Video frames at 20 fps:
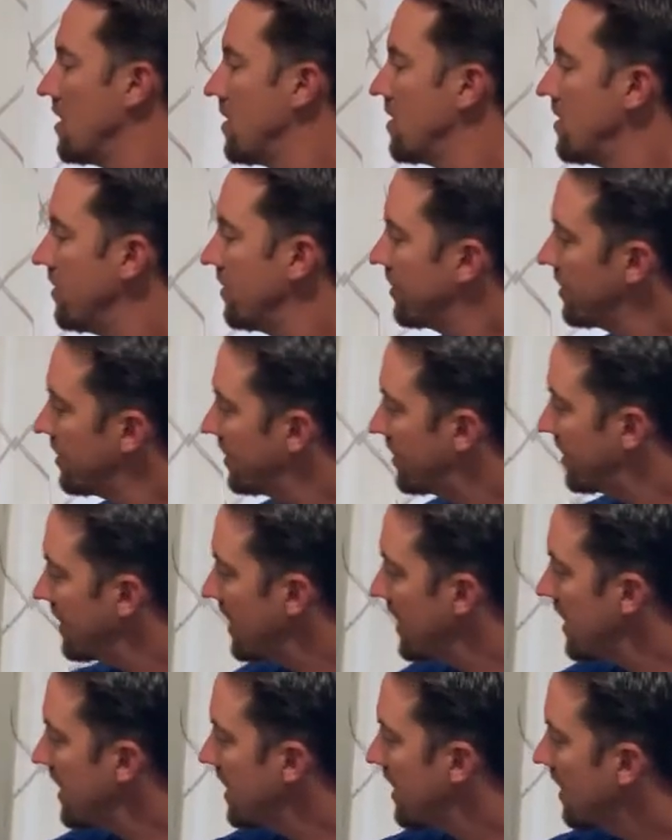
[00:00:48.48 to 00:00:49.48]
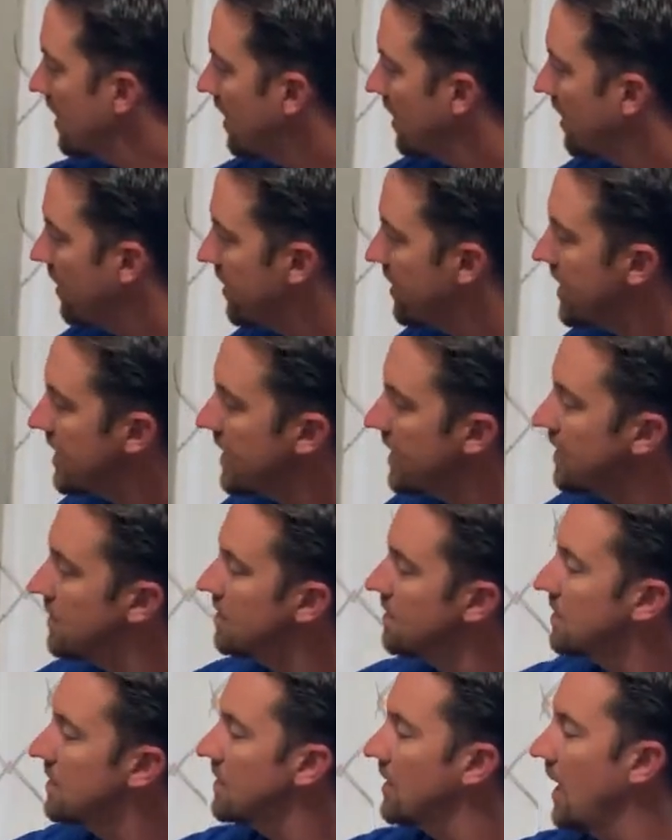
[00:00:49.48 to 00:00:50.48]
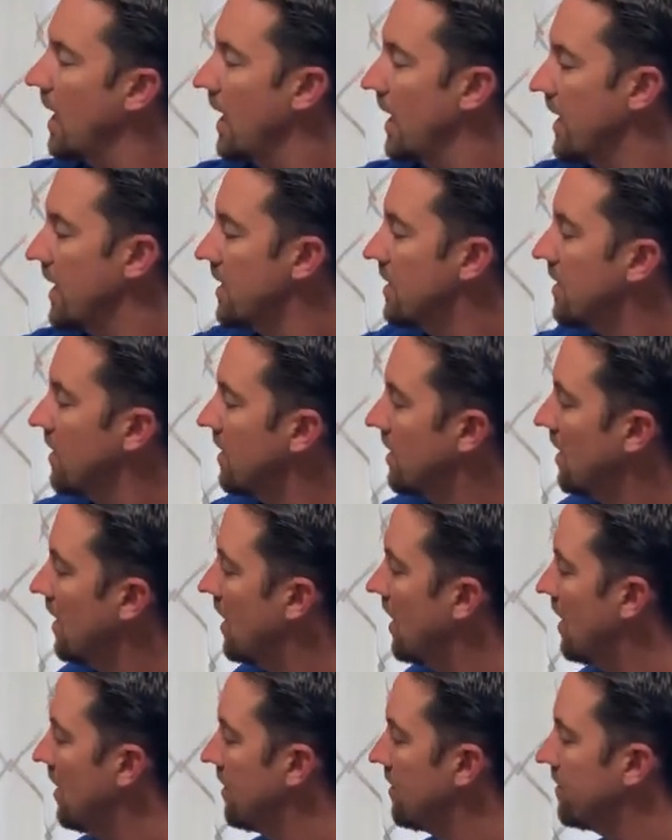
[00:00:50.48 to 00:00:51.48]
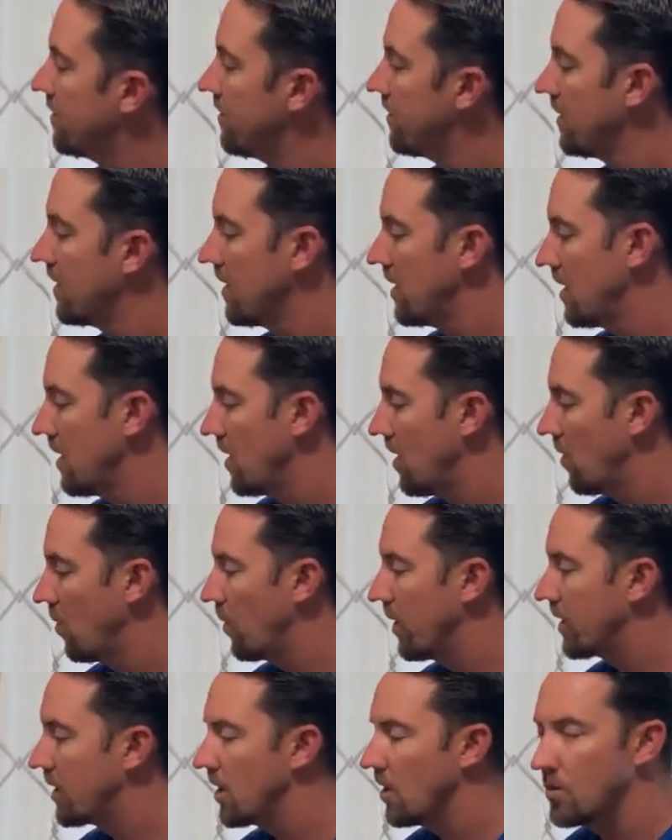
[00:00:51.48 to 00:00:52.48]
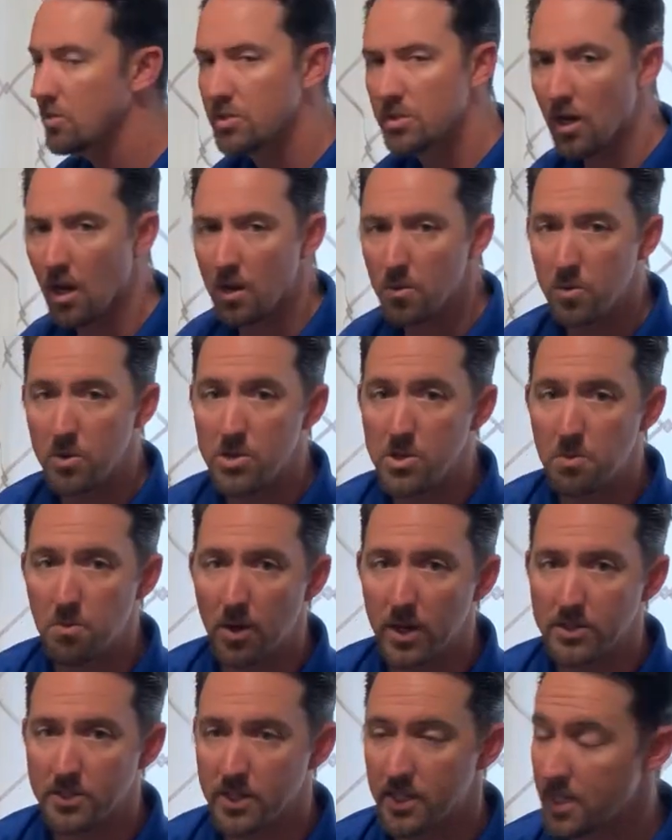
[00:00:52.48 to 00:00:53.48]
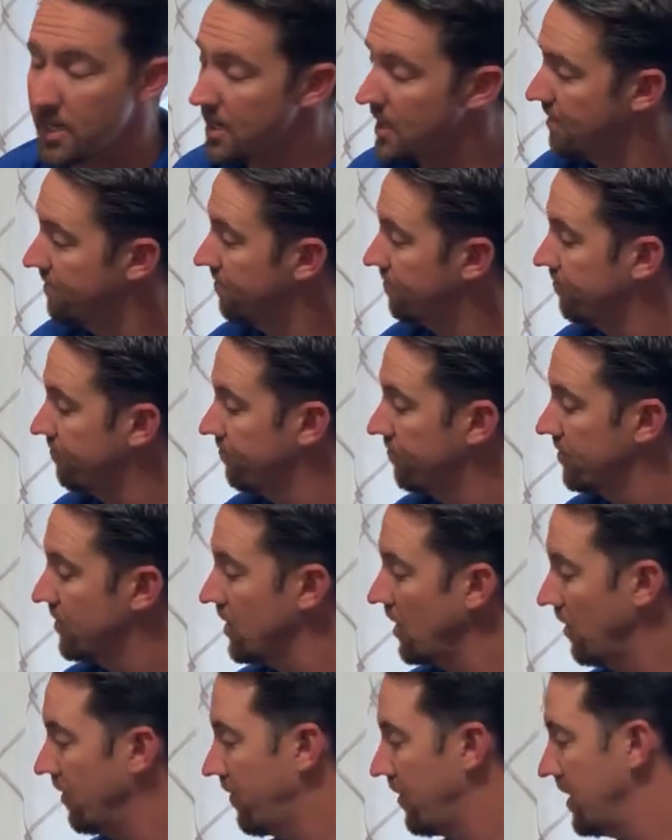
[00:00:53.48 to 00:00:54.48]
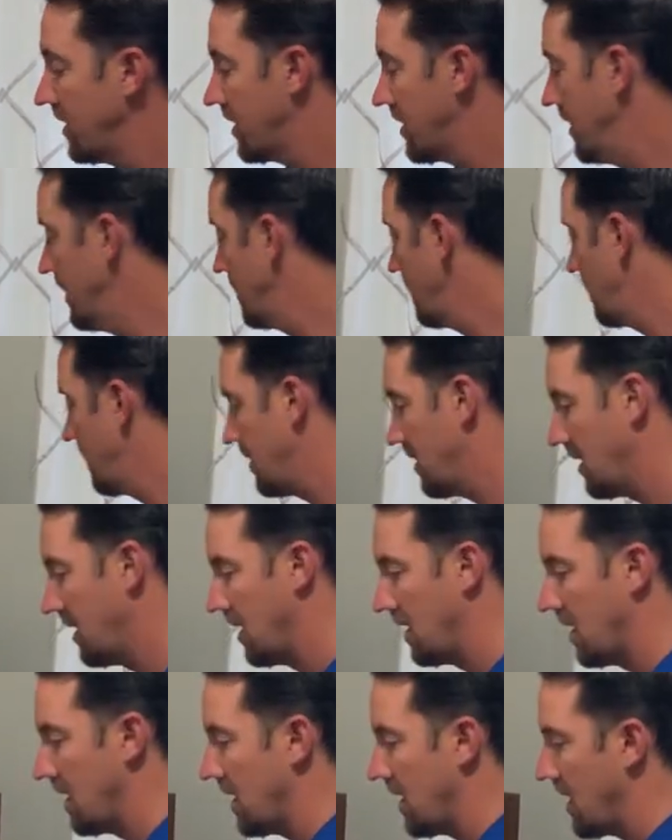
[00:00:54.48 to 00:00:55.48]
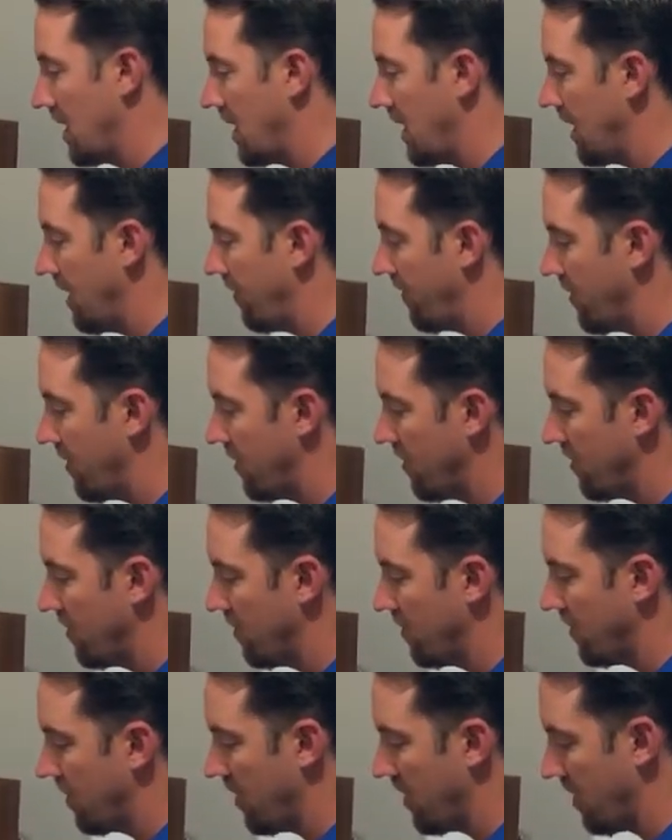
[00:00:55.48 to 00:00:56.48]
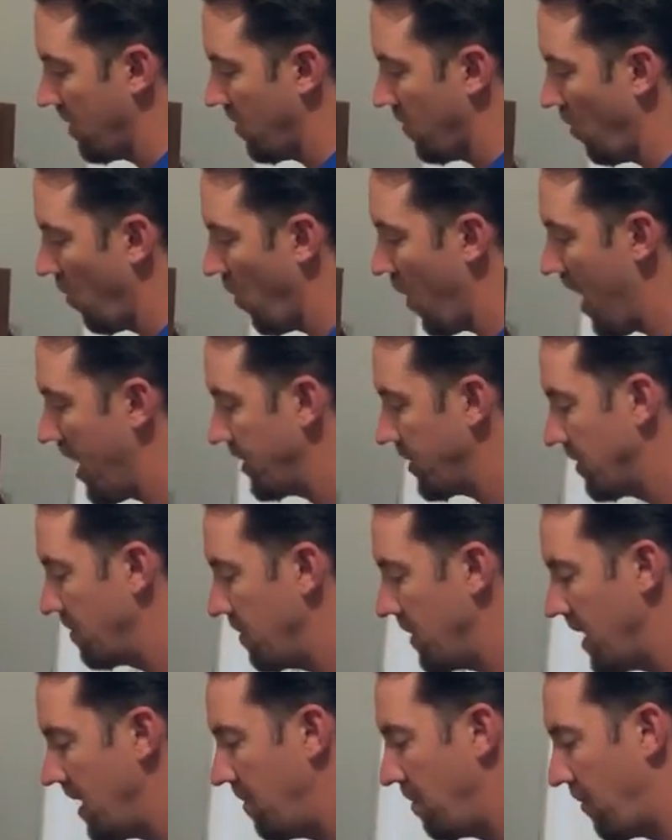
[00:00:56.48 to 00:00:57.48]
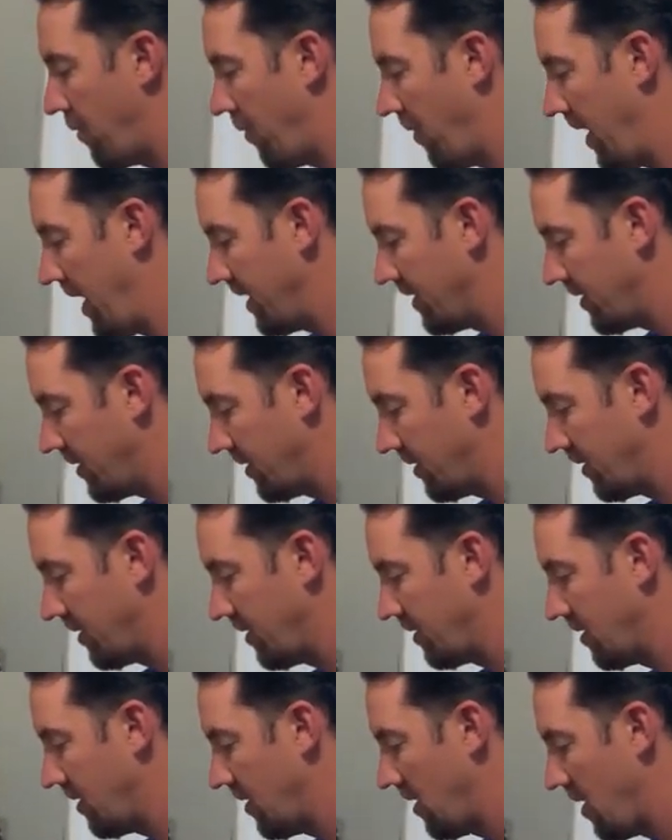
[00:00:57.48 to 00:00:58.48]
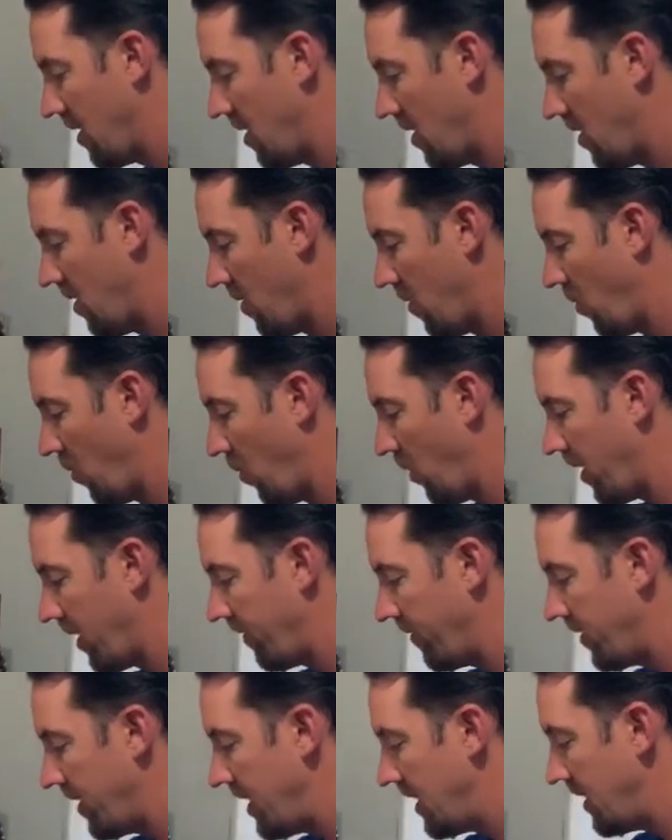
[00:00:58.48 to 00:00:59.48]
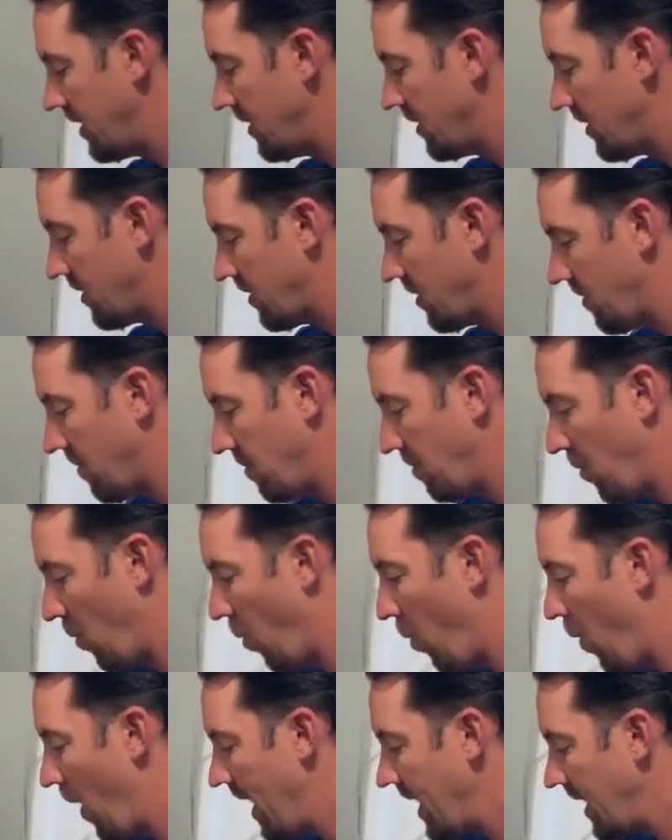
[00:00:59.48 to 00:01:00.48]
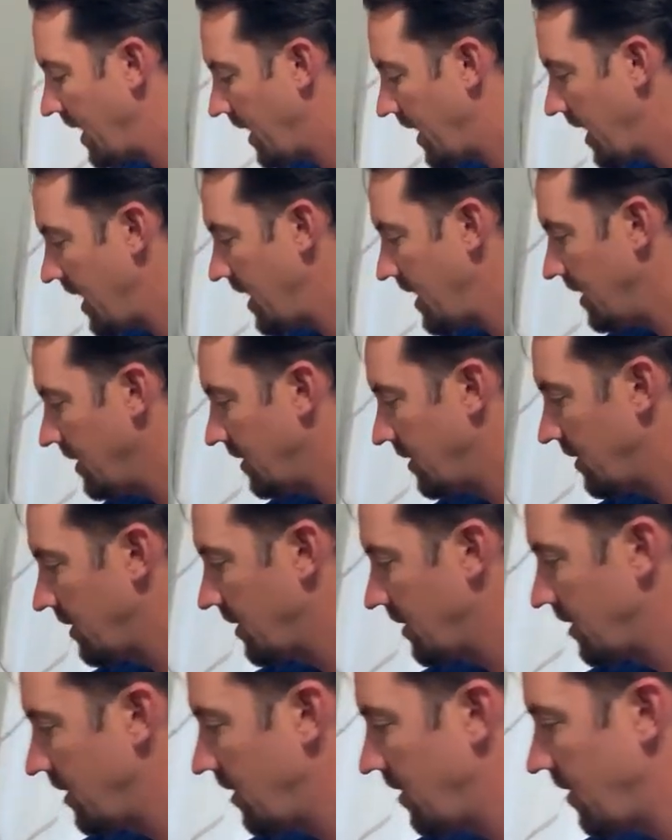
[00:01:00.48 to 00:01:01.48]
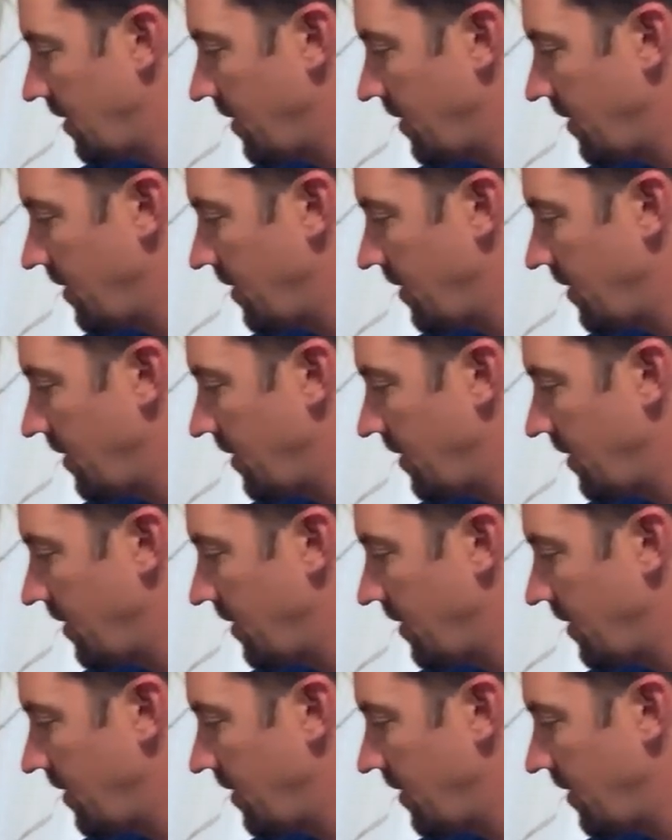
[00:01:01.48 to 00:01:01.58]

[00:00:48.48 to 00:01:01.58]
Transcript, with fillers: you see the inside of what goes on when you press a key. So for instance, if you watch me press one of these white keys,